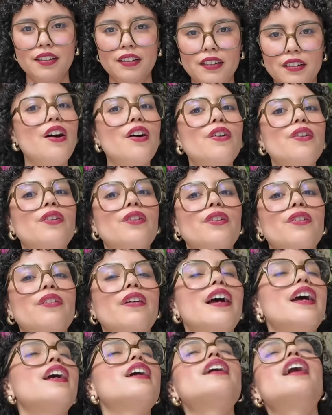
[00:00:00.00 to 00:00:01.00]

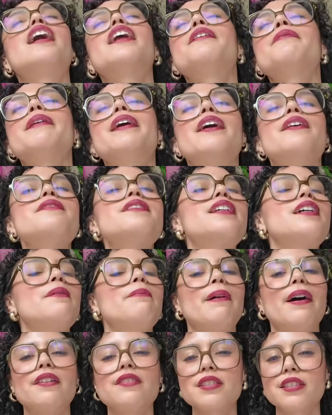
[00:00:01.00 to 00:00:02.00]
Oh, it kind of becomes like a
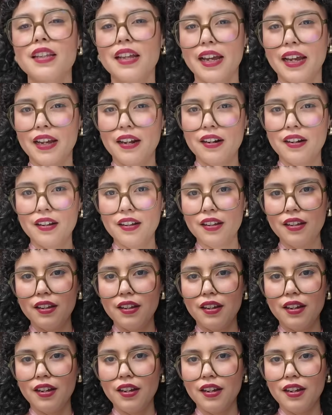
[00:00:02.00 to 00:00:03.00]
bounce light.
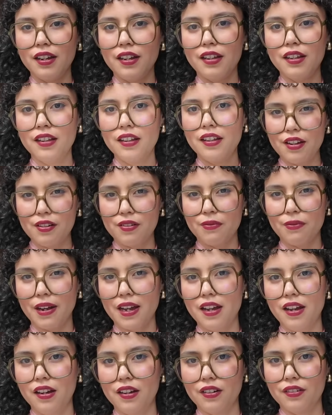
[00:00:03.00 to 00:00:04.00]
Oh,
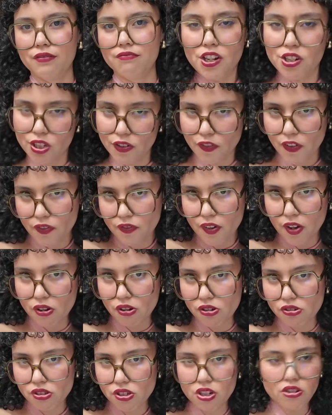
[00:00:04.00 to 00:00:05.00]
wow. Use it for
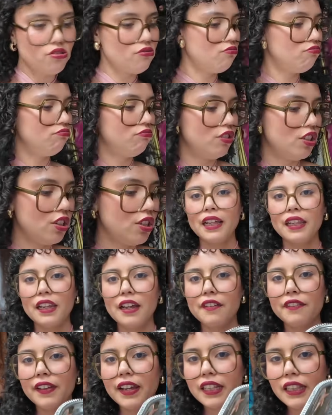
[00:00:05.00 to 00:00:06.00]
photos too. But I
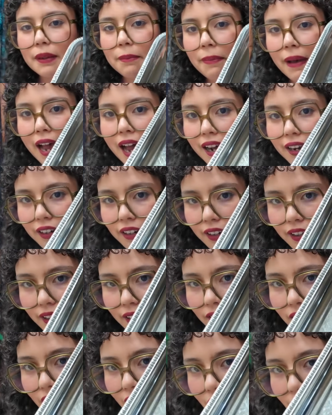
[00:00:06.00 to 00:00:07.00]
love like the
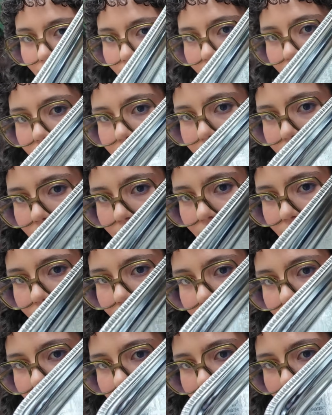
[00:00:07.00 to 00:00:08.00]
pattern on this
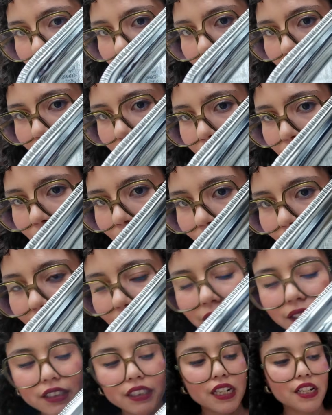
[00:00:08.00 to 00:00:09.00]
so
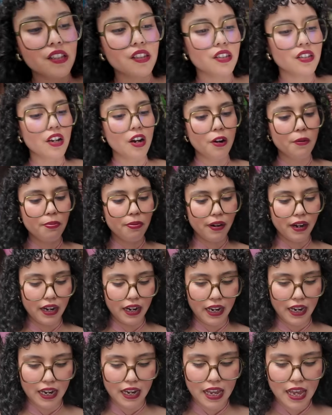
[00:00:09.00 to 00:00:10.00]
much. It's so
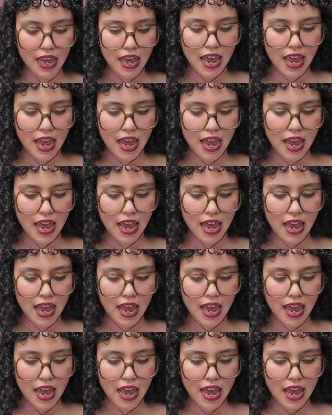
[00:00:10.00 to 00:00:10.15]
pretty.